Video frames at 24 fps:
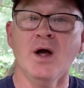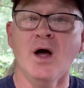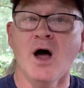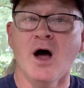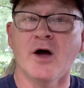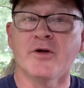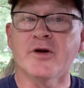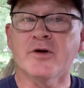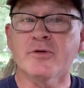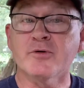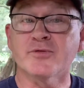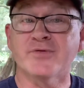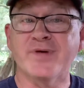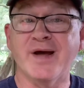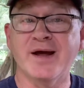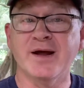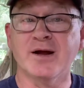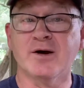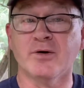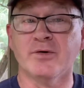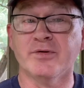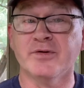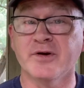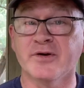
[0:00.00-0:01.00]
Another
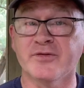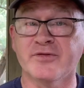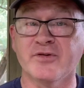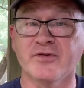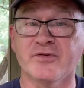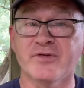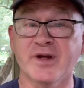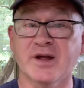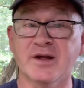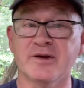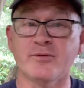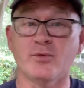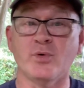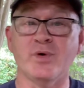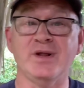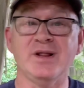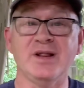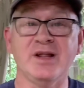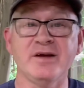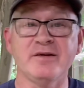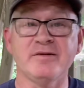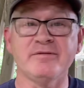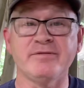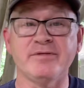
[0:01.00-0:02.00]
take on this is that if we
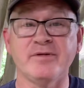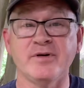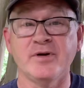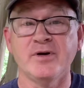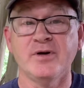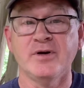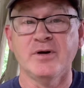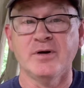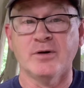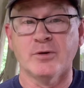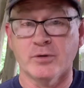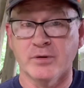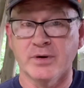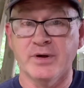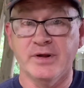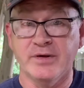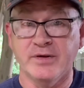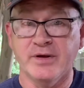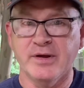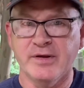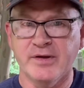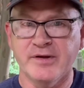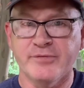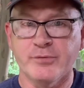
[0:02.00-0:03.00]
live, or
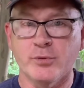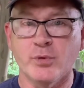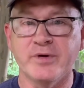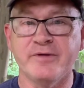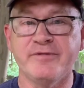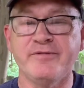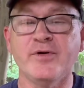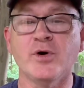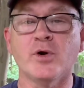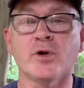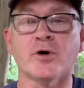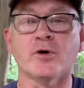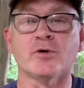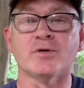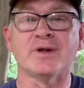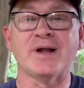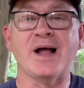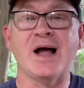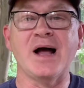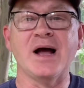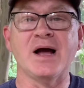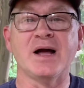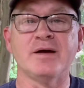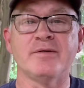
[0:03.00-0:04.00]
if we fill our
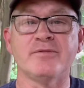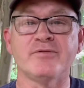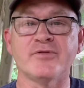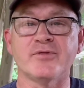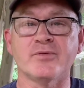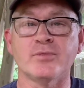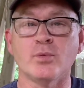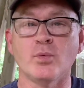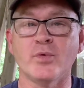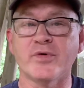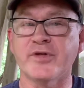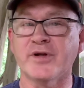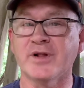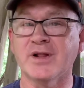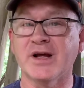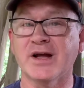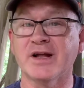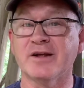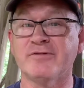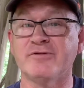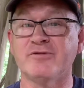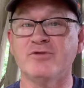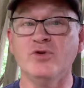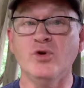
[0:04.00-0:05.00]
lives with a
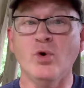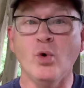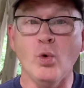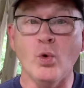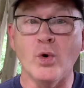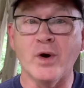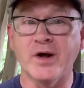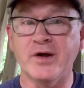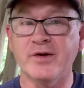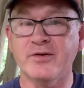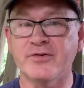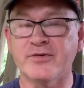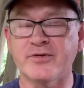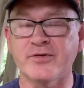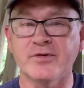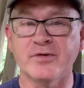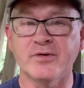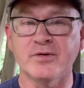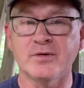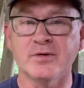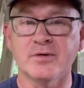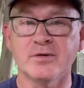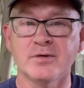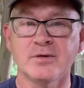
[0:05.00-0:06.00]
lot of noise,
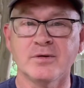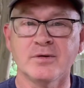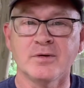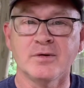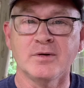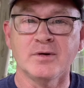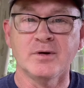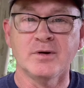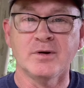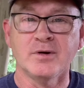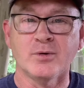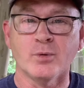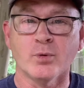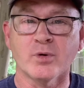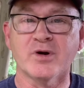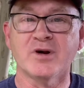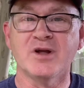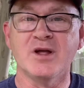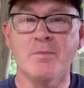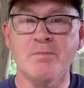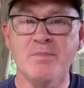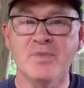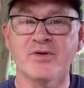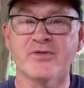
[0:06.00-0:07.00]
we're going
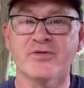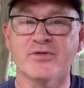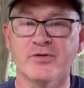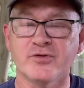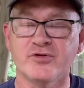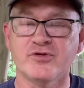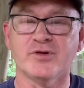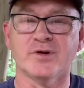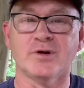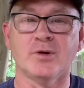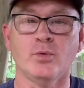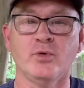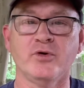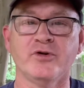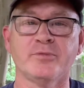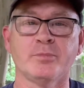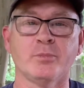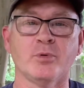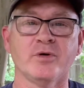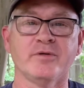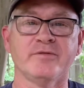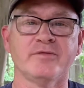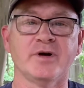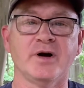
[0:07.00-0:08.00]
to miss the gentle
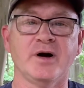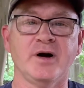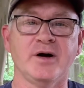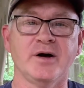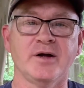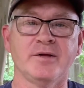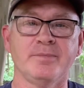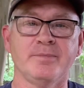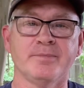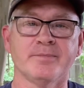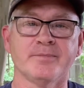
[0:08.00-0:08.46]
whisper of God.